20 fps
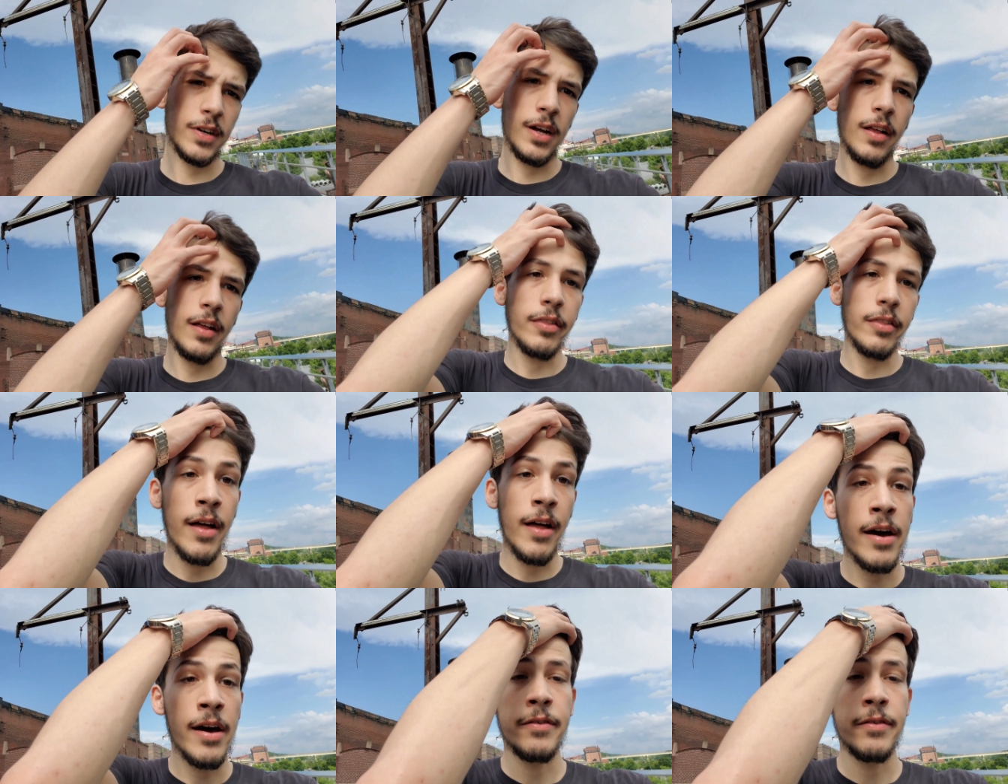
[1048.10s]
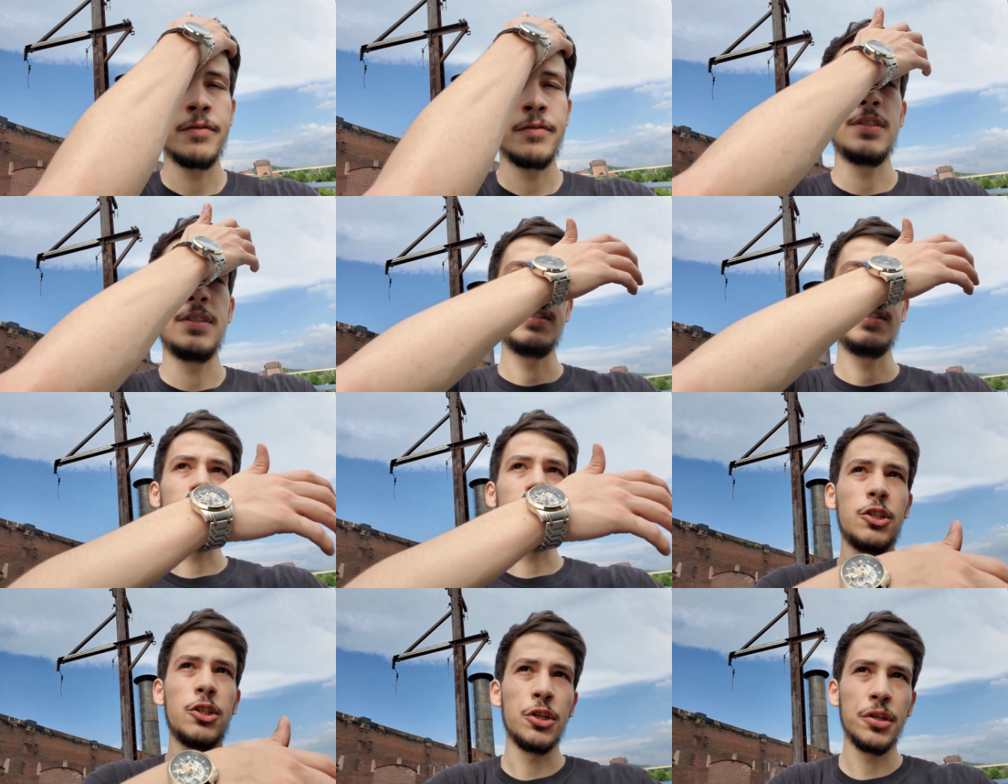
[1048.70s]
a lot of
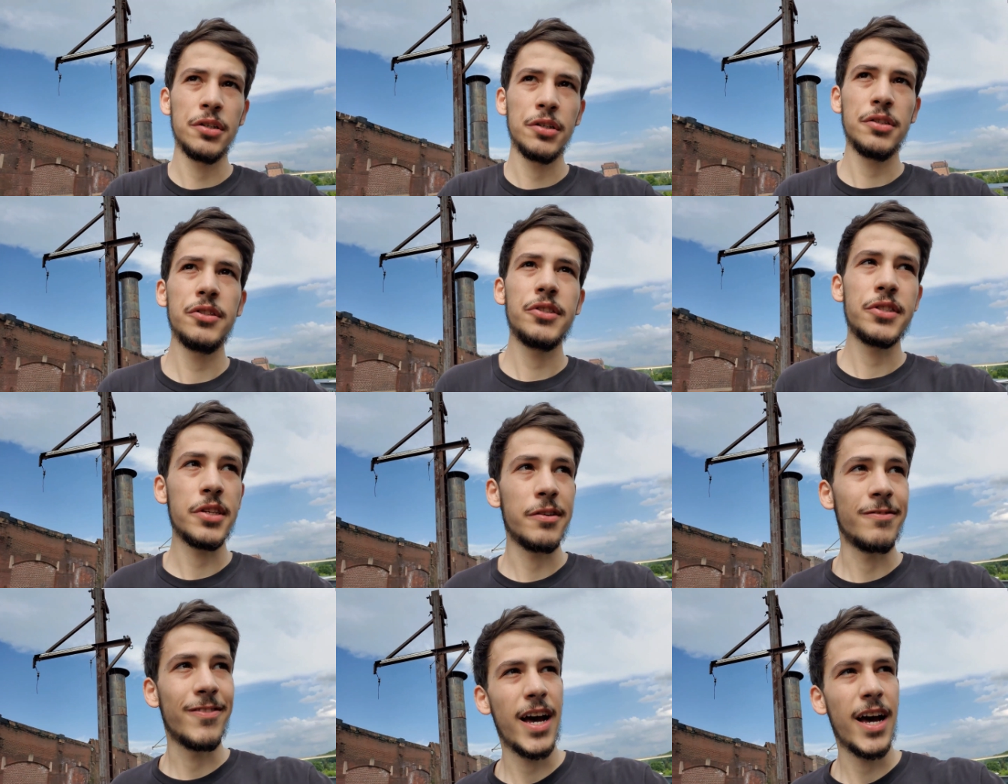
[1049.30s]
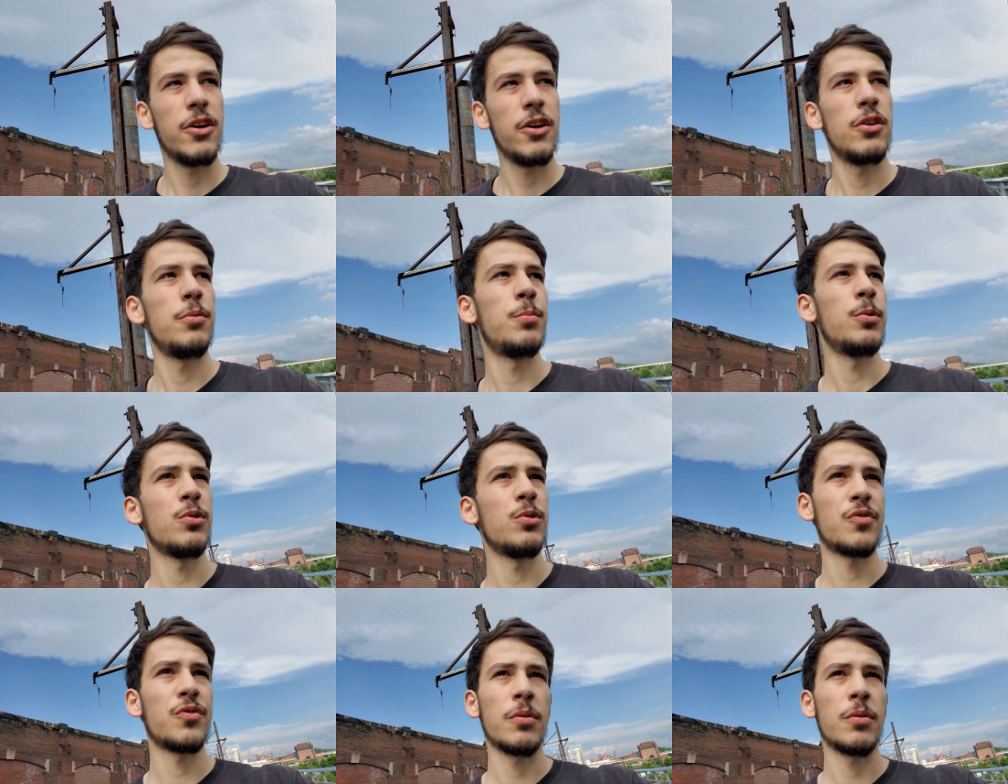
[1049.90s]
goods and
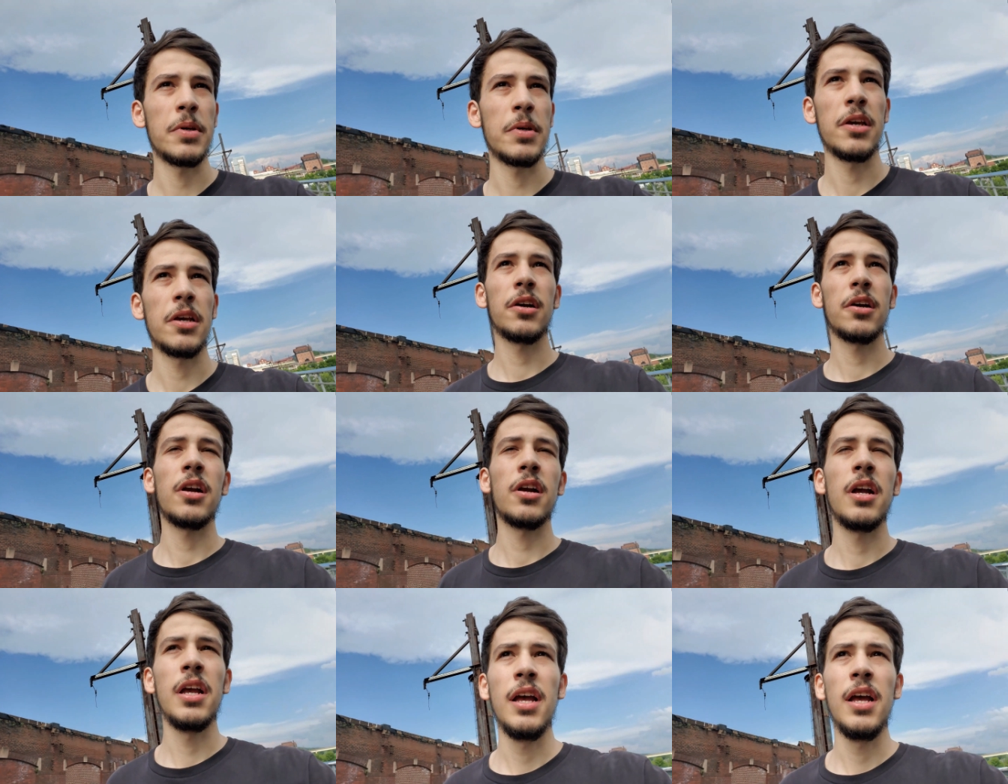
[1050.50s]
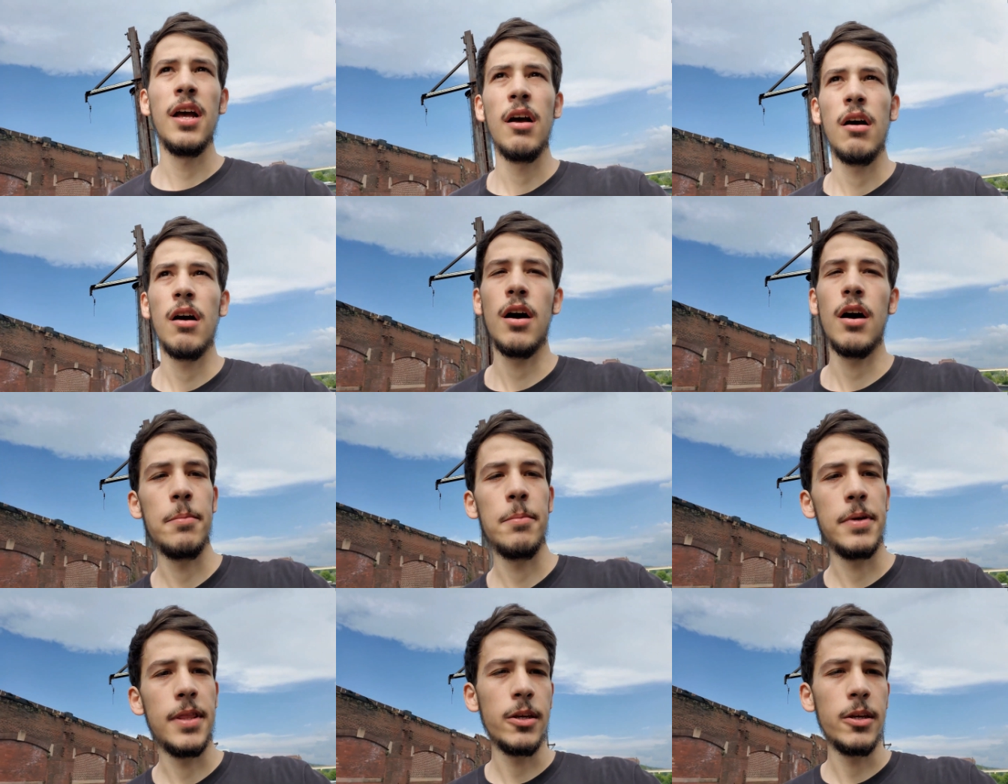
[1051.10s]
valuables from here,
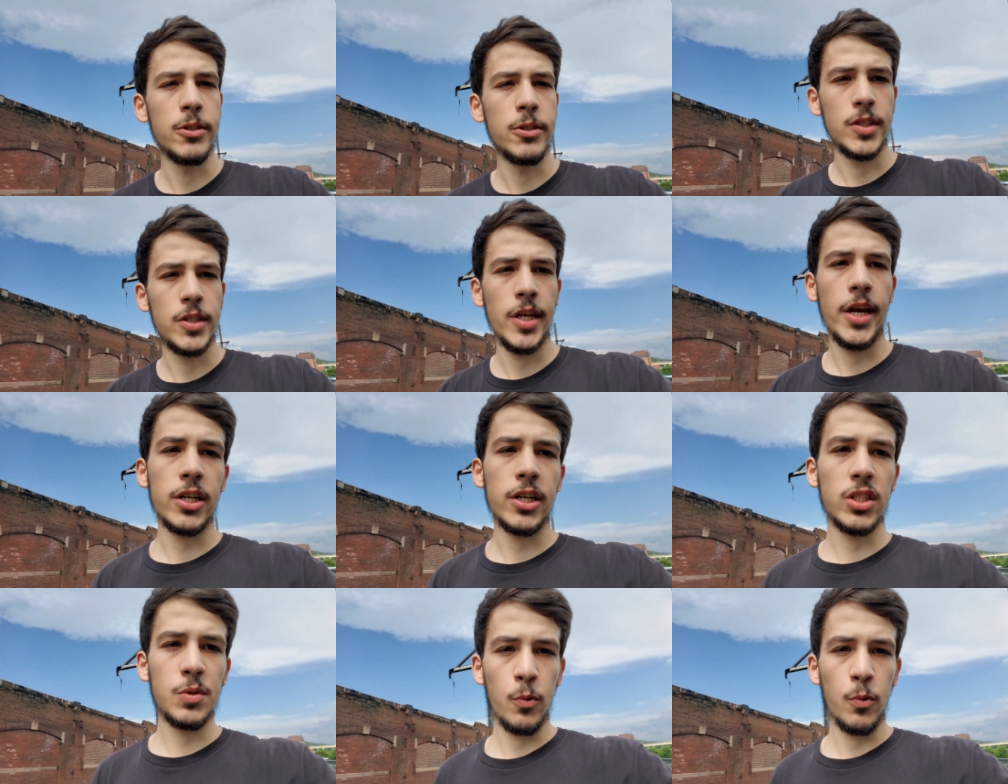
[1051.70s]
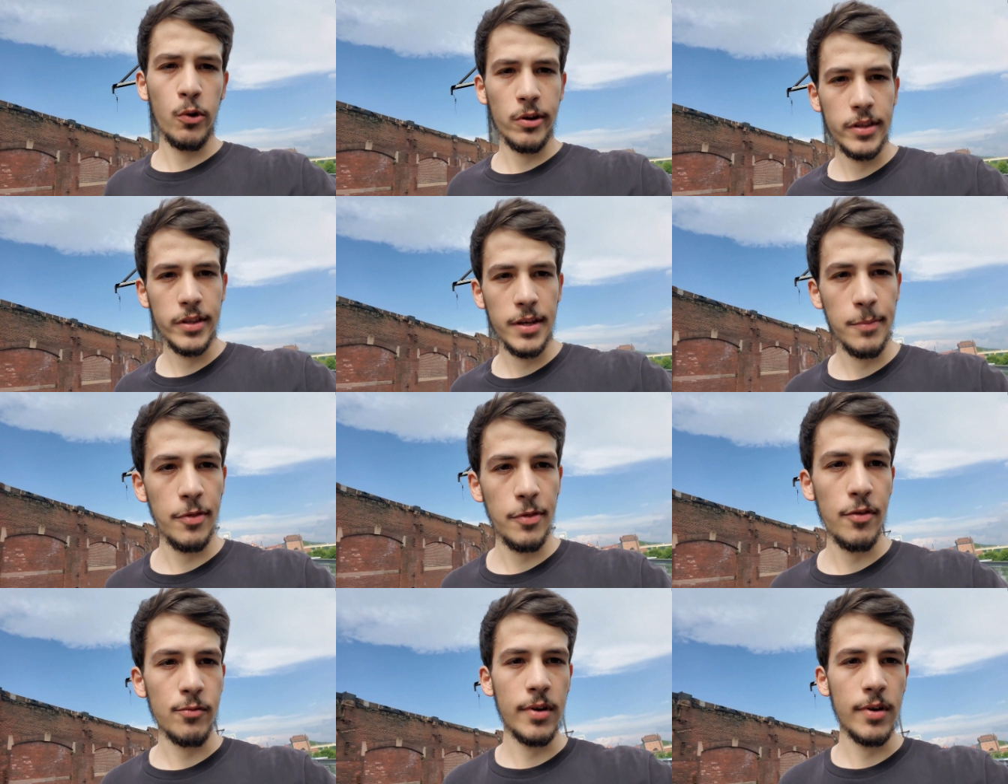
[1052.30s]
and they used to export them
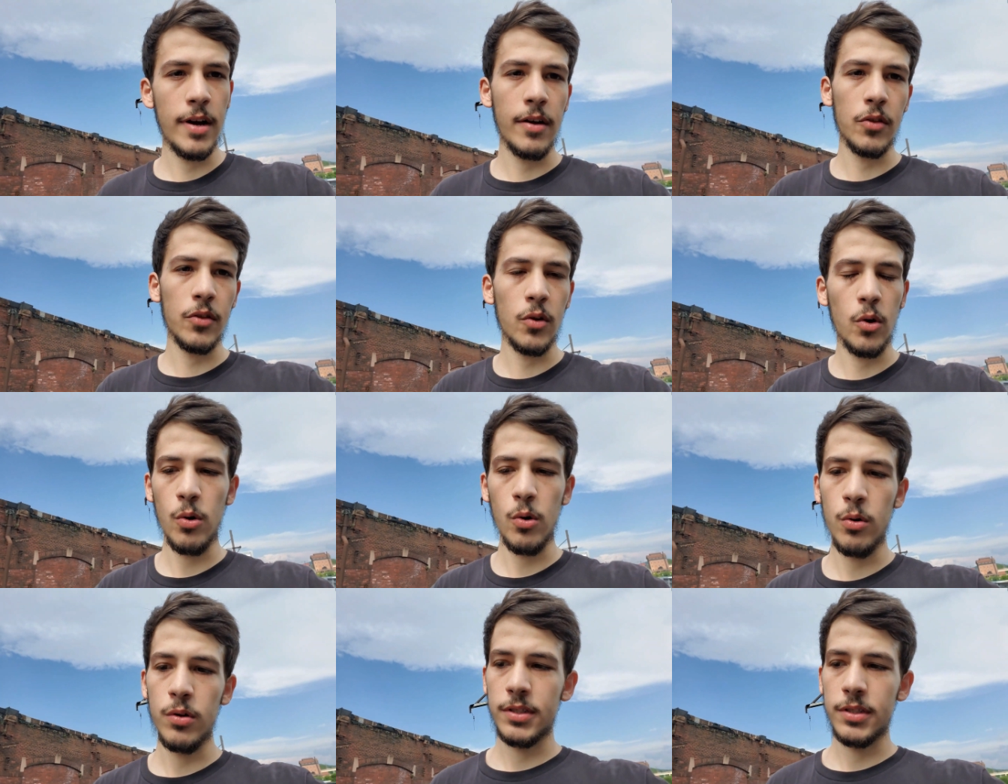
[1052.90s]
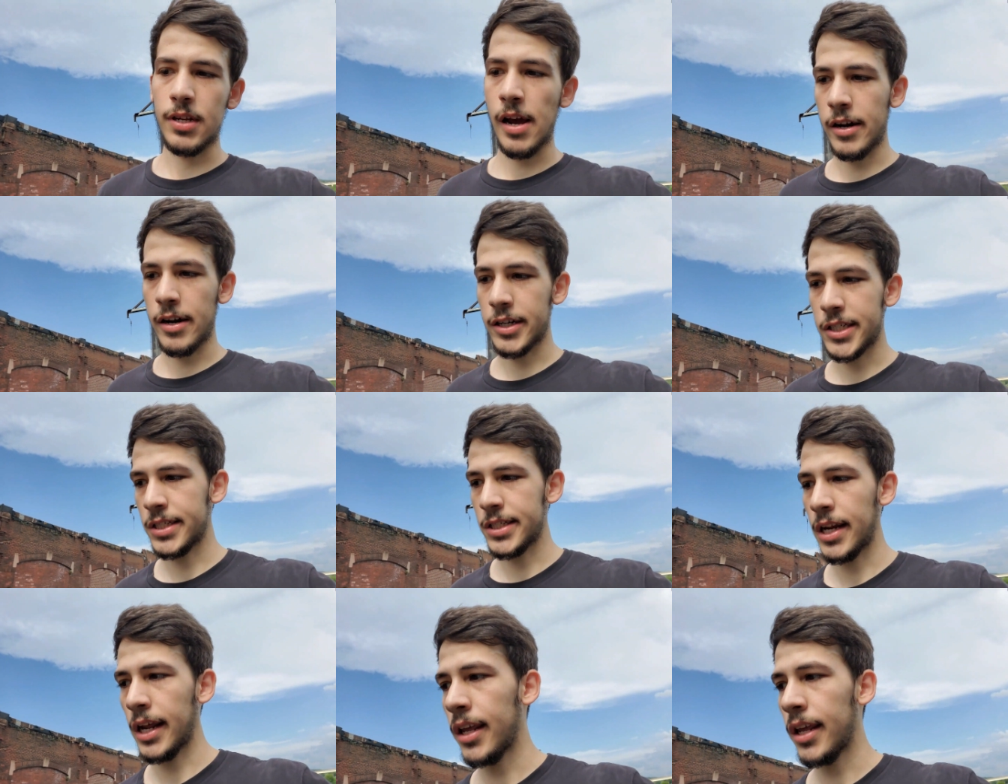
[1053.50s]
throughout the whole entire
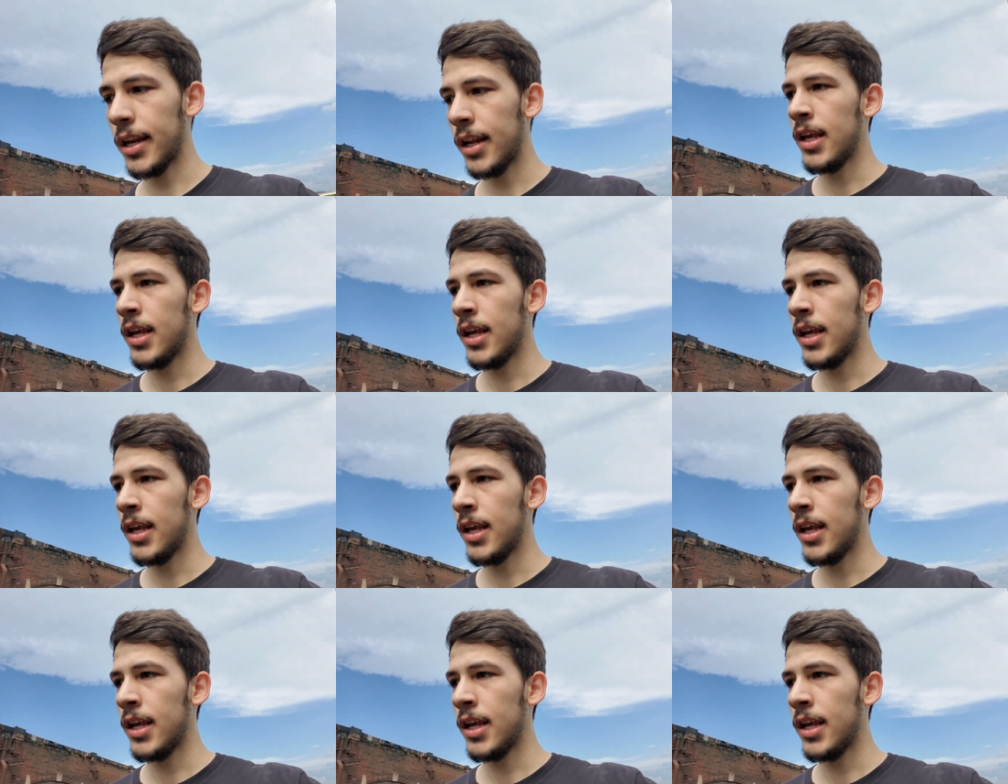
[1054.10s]
state.